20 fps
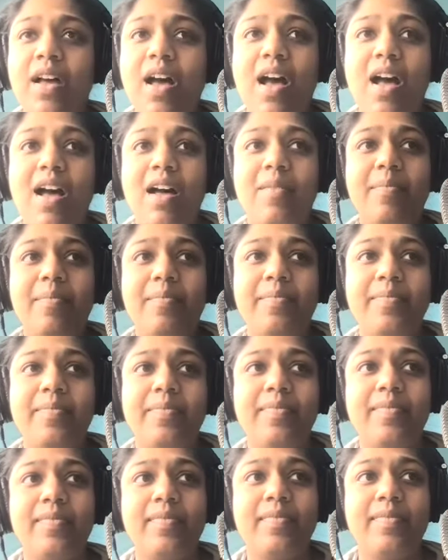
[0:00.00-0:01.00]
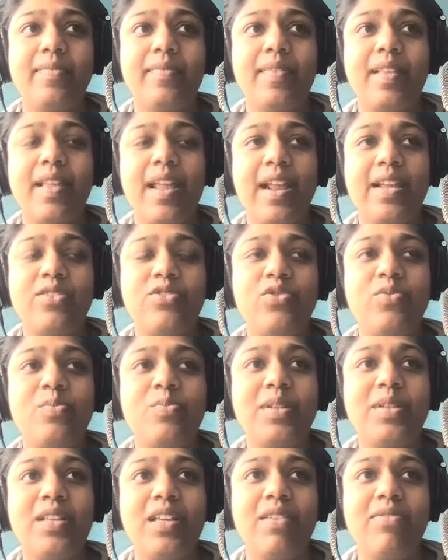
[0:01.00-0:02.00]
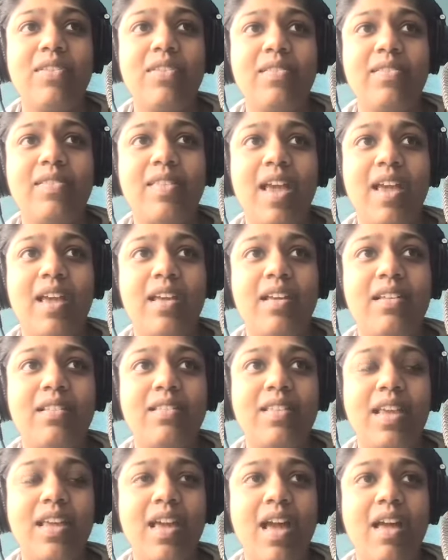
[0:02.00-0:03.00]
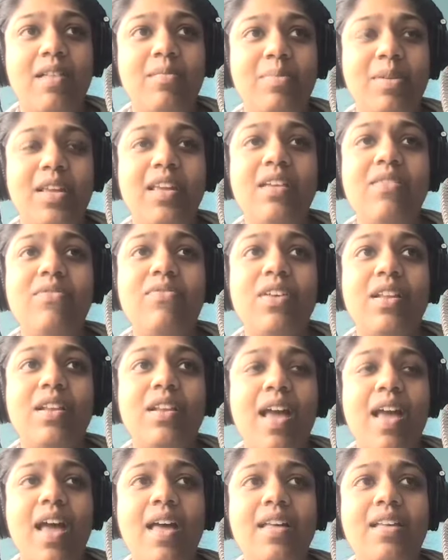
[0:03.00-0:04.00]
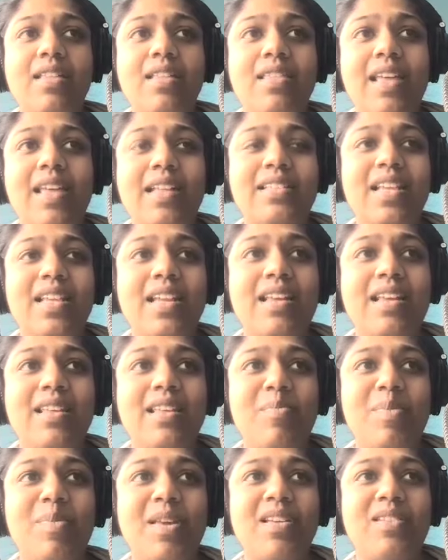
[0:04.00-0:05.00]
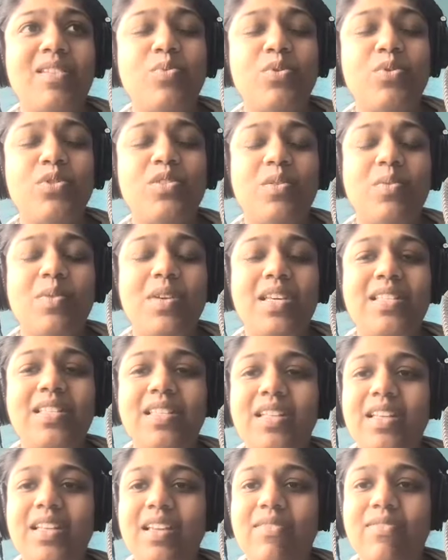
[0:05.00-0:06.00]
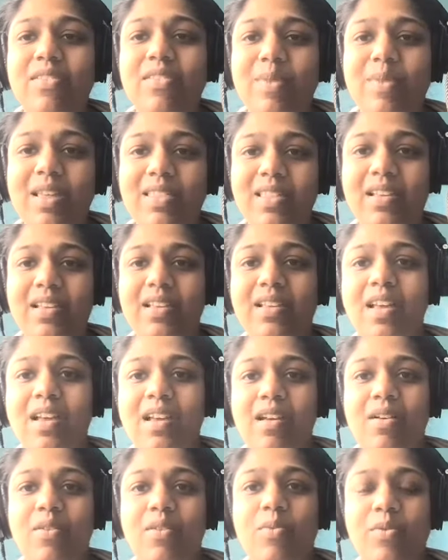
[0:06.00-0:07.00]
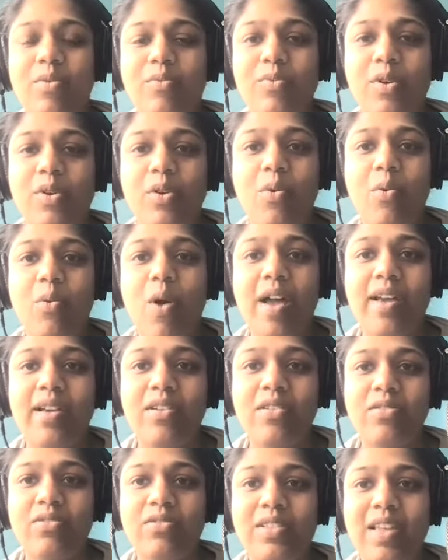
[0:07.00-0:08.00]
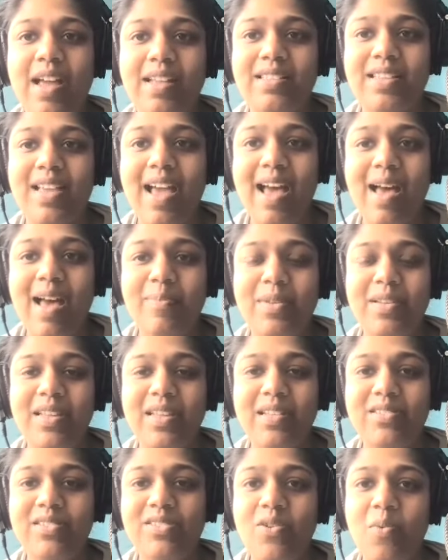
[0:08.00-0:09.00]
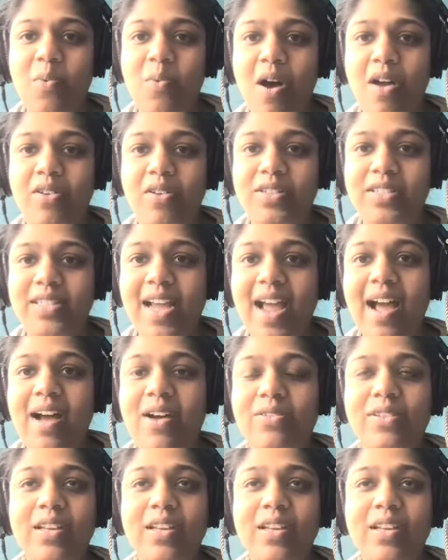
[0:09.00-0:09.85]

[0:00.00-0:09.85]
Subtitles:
And I do believe that they can be given. That said, I think because we're so easy to give them, I think what requires that to happen gets so watered down.